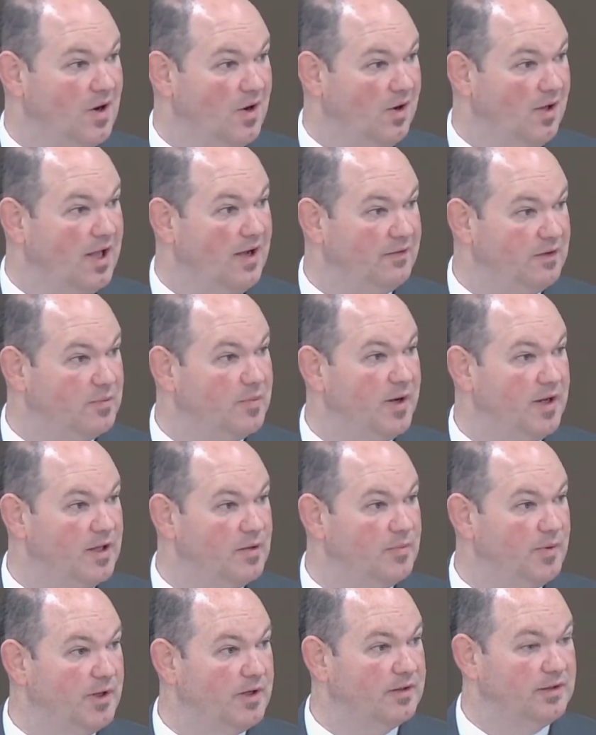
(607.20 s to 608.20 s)
All have to pay
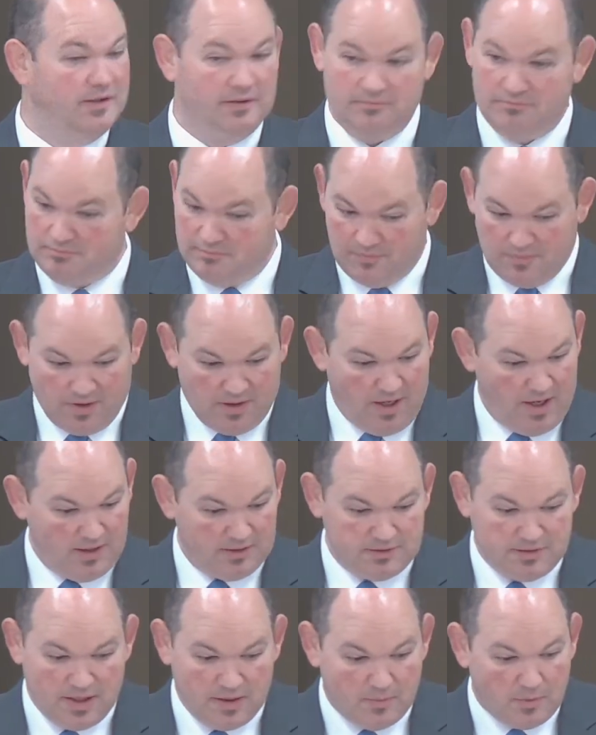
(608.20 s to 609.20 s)
the penalty.
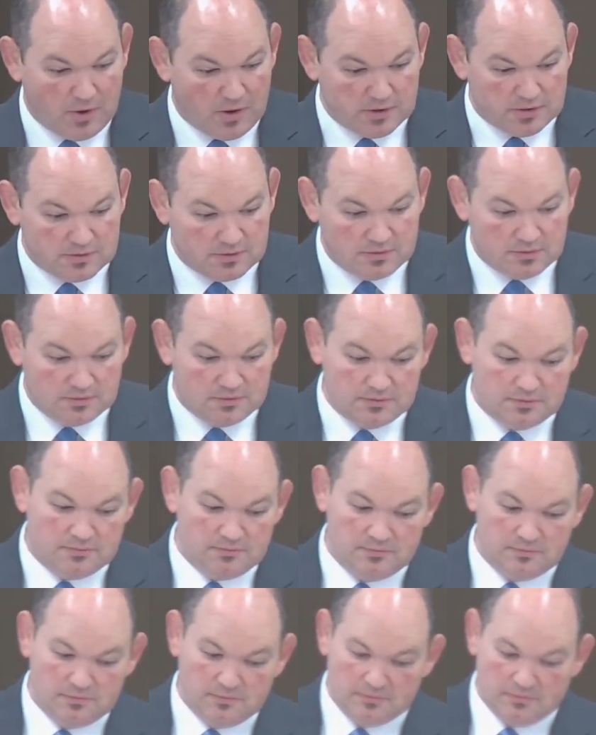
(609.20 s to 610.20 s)
God's not partial.
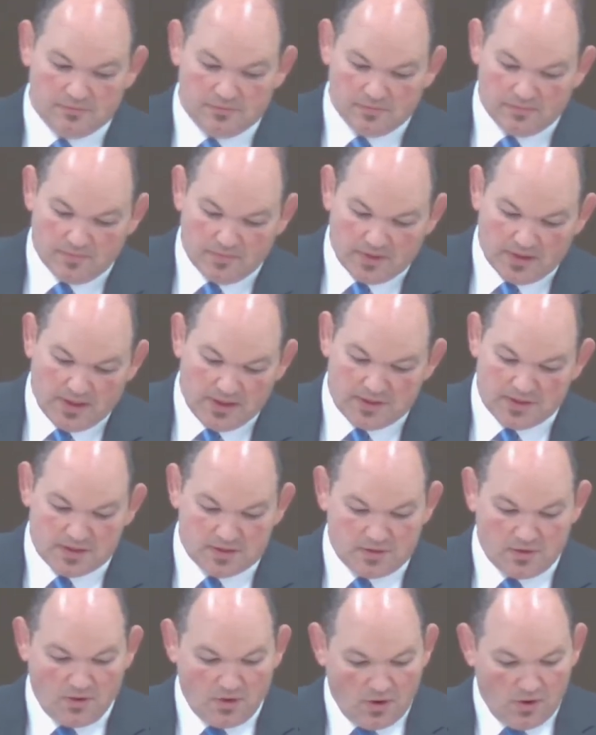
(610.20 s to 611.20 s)
He
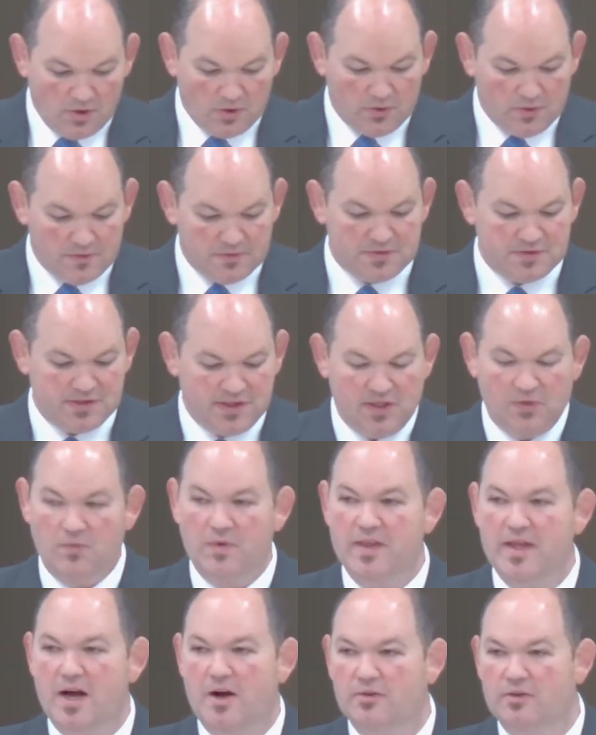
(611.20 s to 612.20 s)
says, All who have sinned
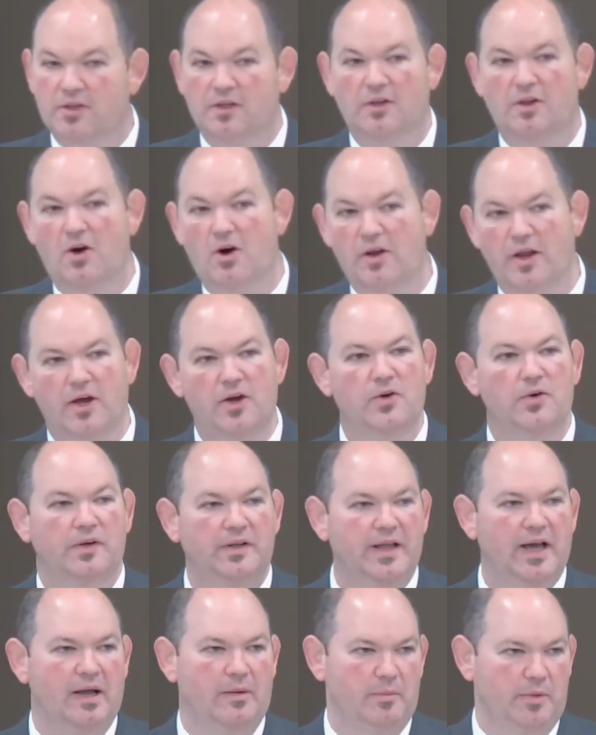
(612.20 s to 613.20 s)
without the law. Now, who
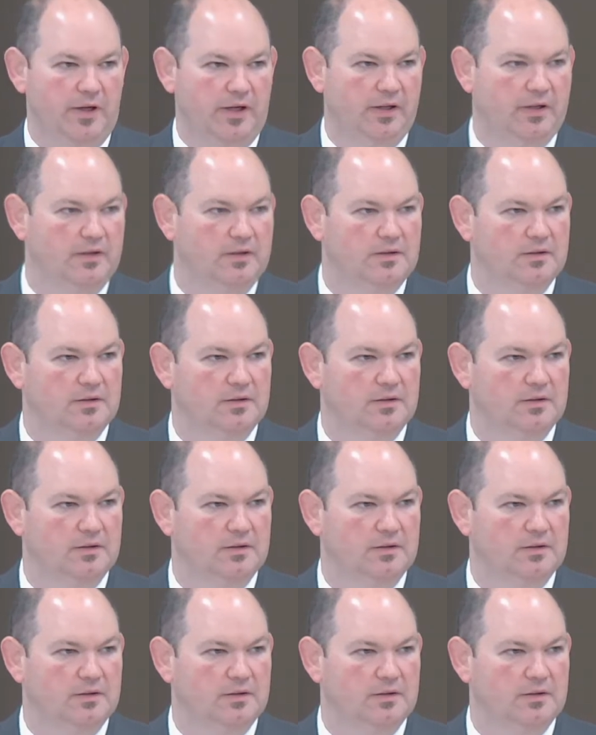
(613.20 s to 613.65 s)
would that be?